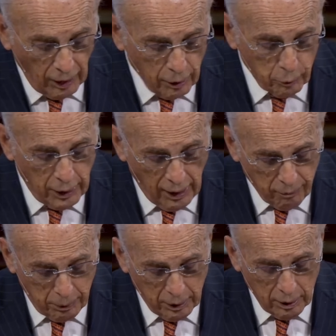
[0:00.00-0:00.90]
And we
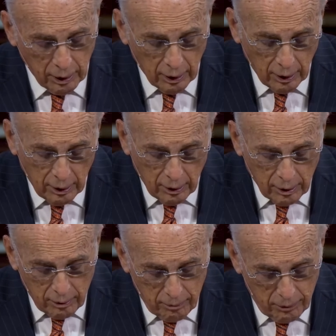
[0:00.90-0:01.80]
have been
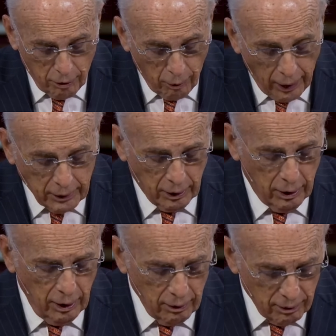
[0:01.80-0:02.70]

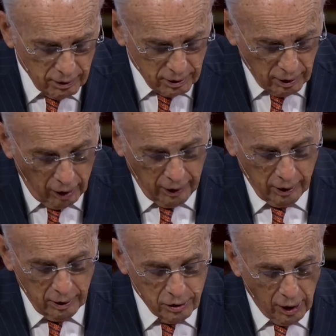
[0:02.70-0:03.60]
directed,
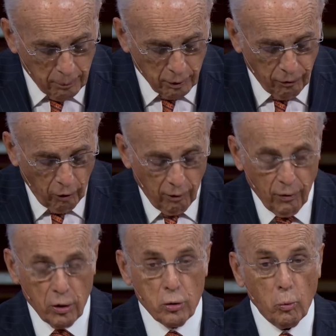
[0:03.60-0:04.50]
starting in chapter 4,
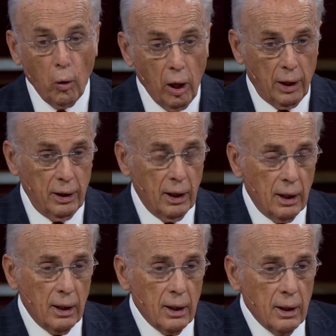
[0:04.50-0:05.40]
verse 1,